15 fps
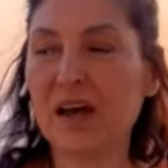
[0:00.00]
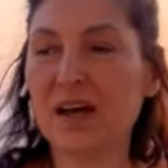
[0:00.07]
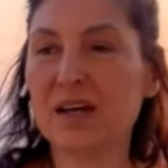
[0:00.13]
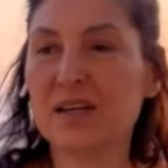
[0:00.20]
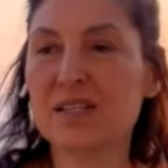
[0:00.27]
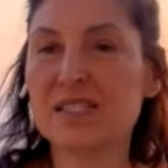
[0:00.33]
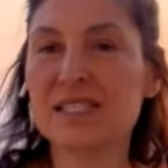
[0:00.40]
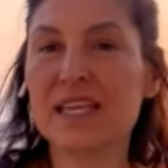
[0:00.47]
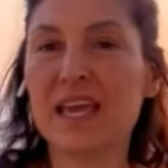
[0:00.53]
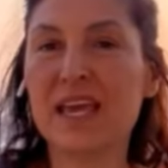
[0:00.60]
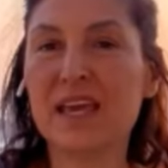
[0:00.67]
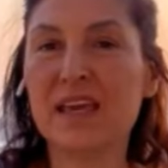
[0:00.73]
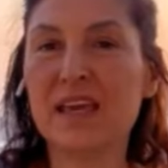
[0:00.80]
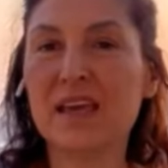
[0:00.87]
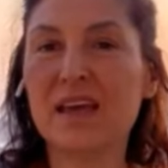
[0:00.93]
uh,
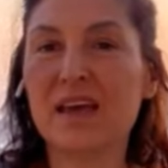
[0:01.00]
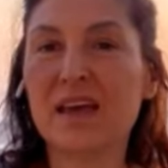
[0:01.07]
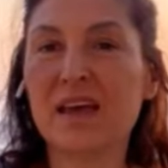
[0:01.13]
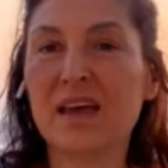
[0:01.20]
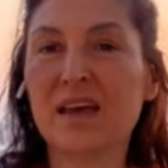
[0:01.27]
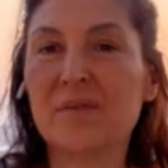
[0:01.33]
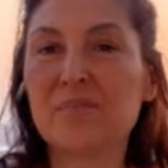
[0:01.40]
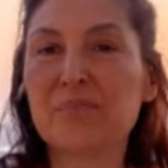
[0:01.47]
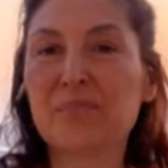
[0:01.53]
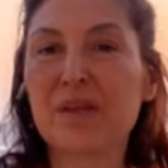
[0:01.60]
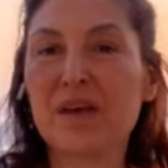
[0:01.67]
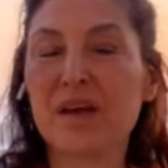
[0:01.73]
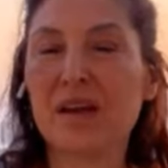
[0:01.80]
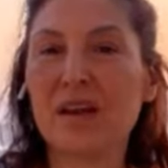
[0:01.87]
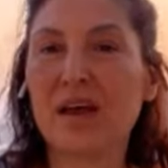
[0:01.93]
stay uh,
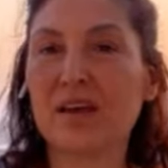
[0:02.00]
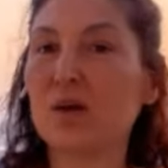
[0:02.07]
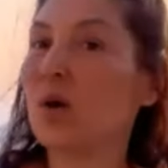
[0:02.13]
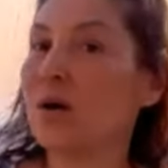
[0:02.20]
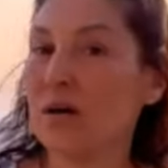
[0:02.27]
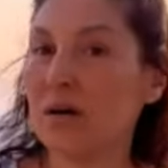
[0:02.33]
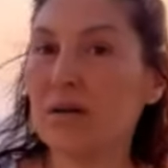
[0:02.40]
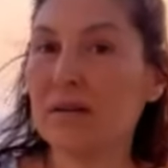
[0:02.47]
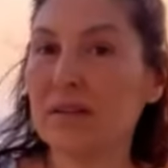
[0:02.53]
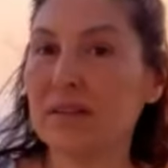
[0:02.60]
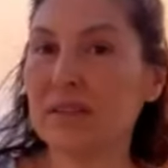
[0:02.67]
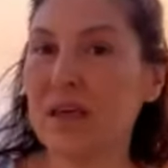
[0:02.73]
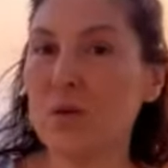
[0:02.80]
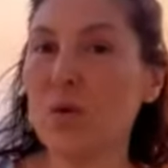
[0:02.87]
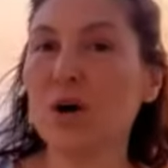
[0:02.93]
like
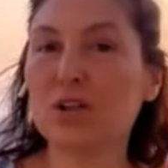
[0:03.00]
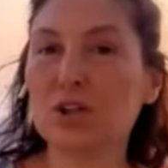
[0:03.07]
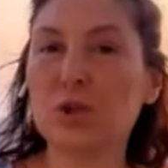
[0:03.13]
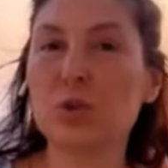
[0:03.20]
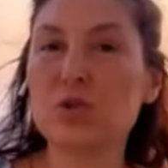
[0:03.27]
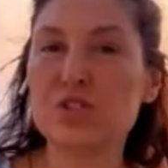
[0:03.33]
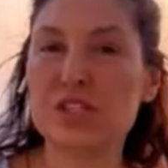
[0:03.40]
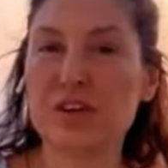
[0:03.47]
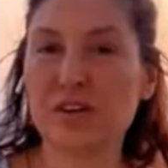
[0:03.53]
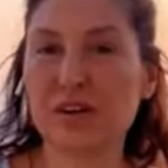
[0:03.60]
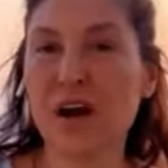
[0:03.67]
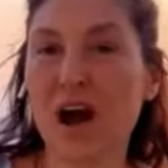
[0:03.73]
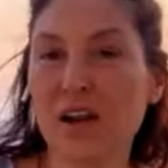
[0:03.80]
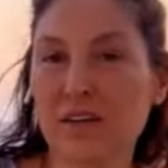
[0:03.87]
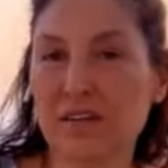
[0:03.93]
they won't lose their
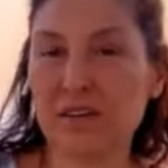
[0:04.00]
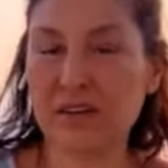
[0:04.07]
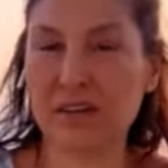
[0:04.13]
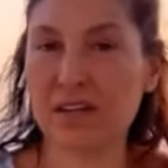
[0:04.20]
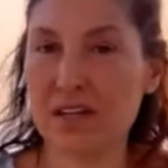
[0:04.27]
color.